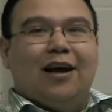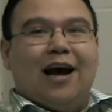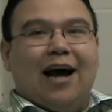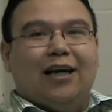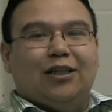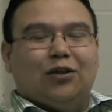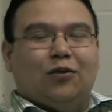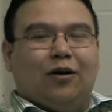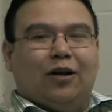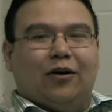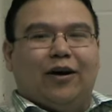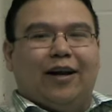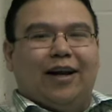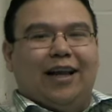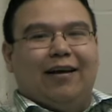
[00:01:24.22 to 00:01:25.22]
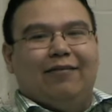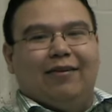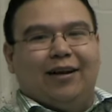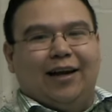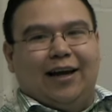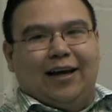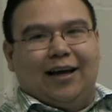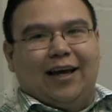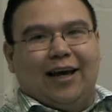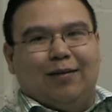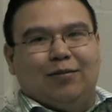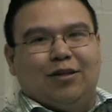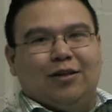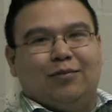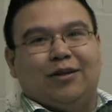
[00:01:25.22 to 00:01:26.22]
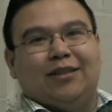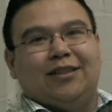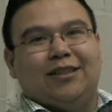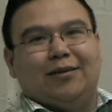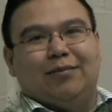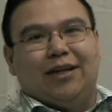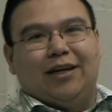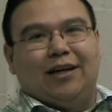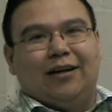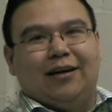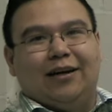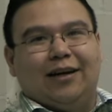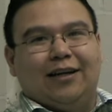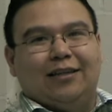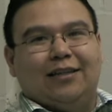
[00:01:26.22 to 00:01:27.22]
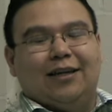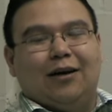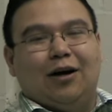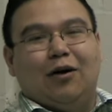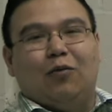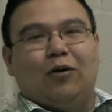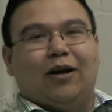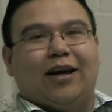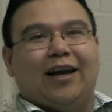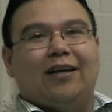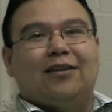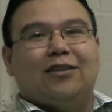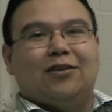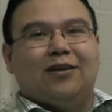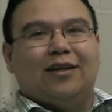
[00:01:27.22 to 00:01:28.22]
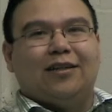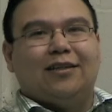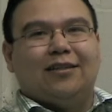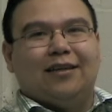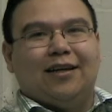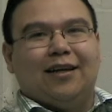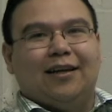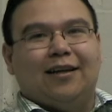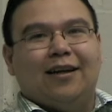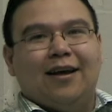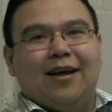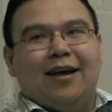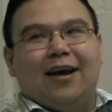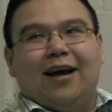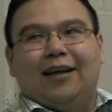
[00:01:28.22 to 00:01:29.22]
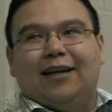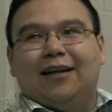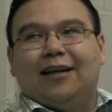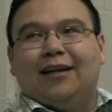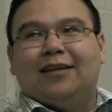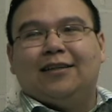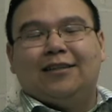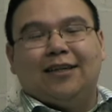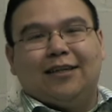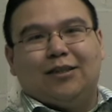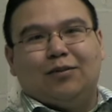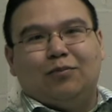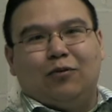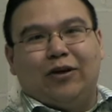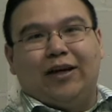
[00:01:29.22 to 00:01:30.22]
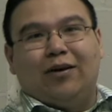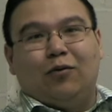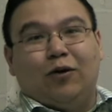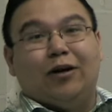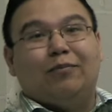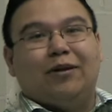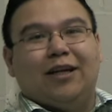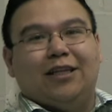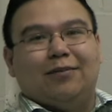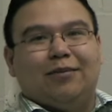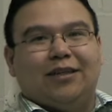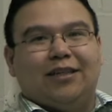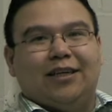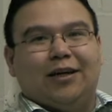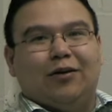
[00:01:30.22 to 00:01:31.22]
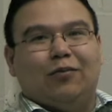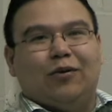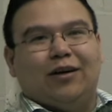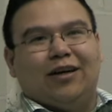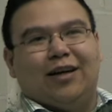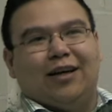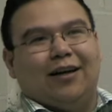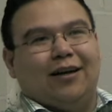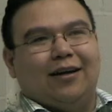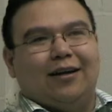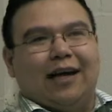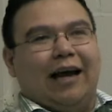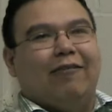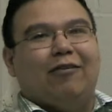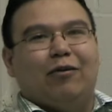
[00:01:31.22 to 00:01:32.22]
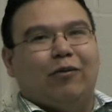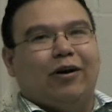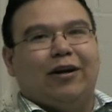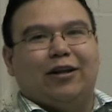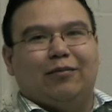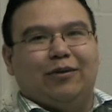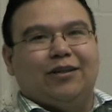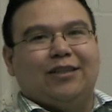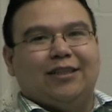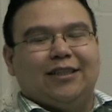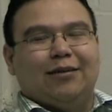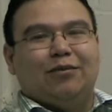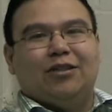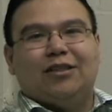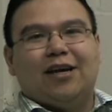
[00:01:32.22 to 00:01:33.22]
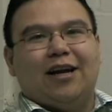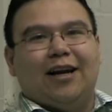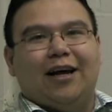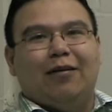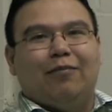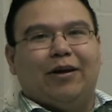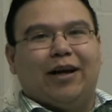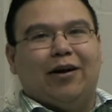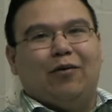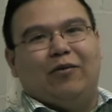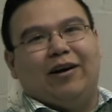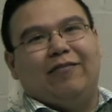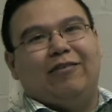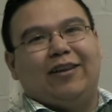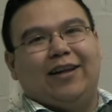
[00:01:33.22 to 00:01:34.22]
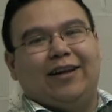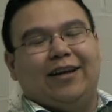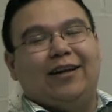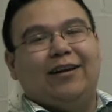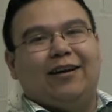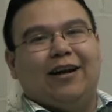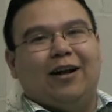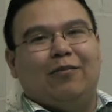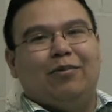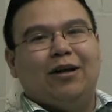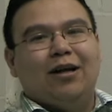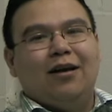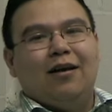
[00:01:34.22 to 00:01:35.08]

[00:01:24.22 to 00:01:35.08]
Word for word: high school, grade 11, I came to the museum here as a, a work ed student, and I did a six week work placement here, working everywhere in the museum, just kind of helping out wherever they needed help.